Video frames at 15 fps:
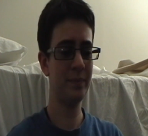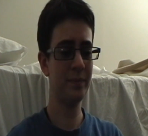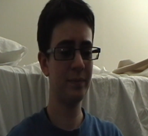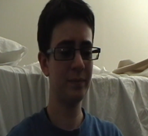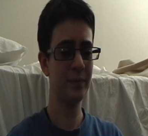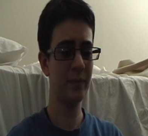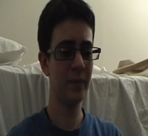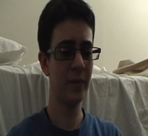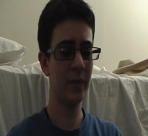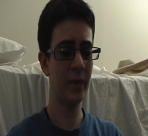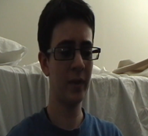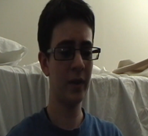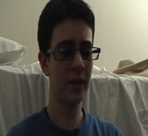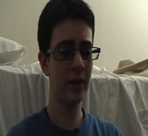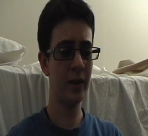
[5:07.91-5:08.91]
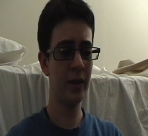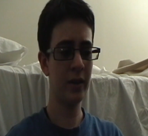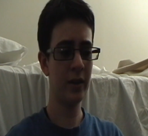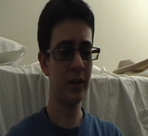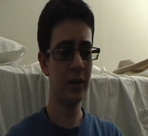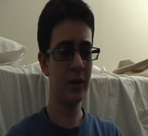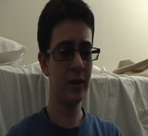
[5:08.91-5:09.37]

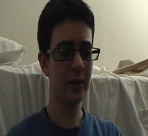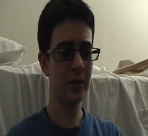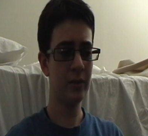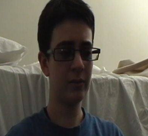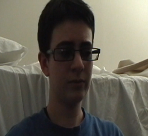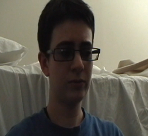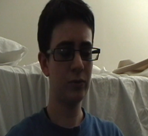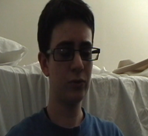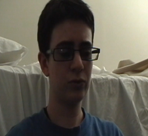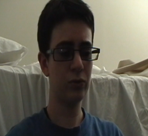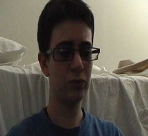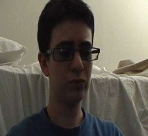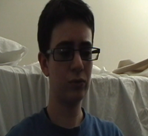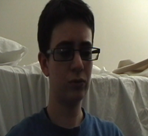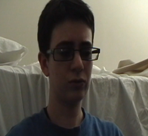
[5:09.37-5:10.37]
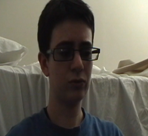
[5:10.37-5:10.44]
[no speech]